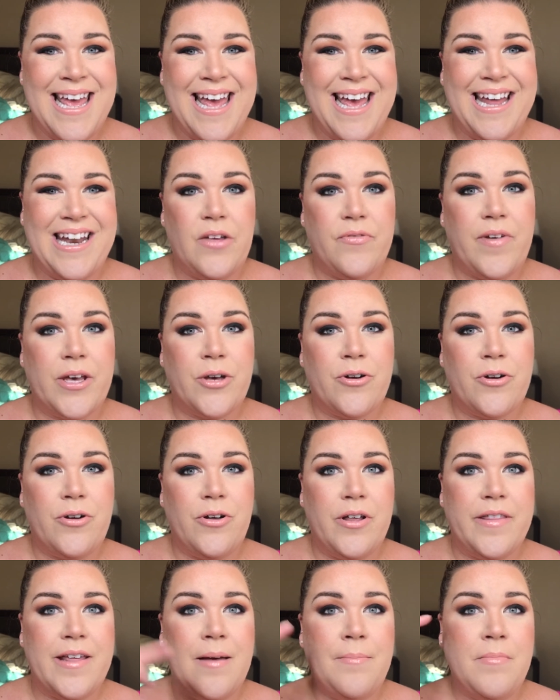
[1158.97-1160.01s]
and if I
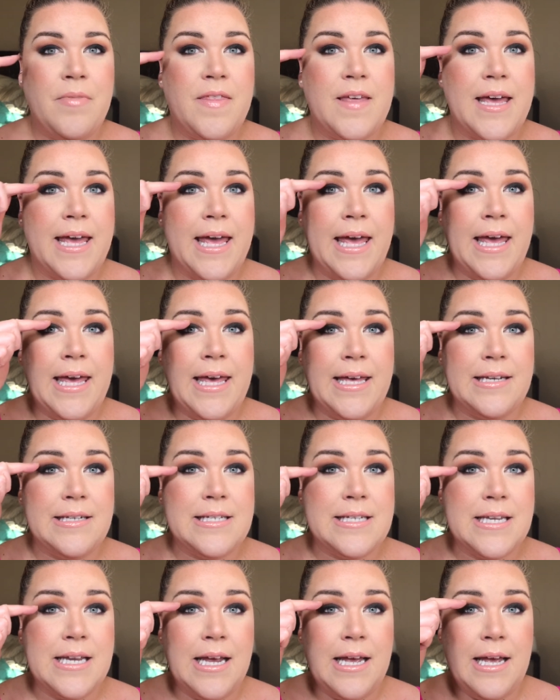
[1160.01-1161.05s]
curl them, they
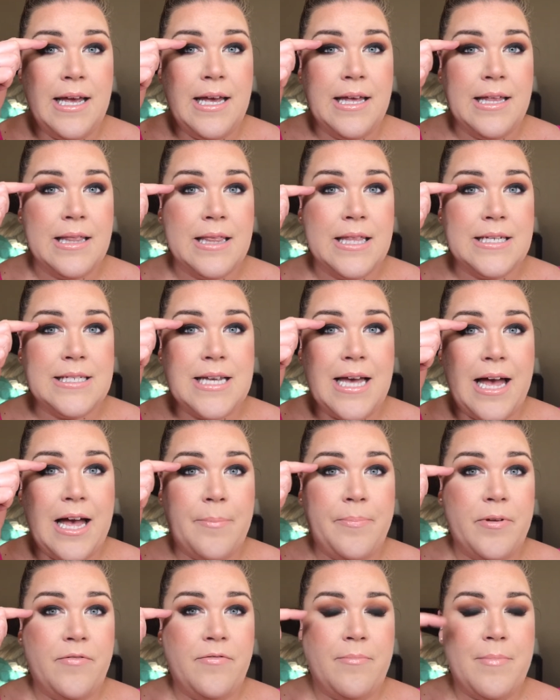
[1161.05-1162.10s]
hit the
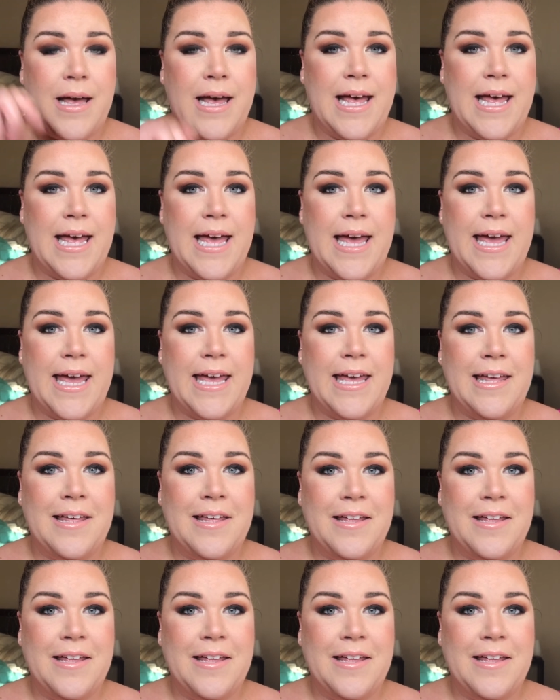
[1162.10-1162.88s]
top of my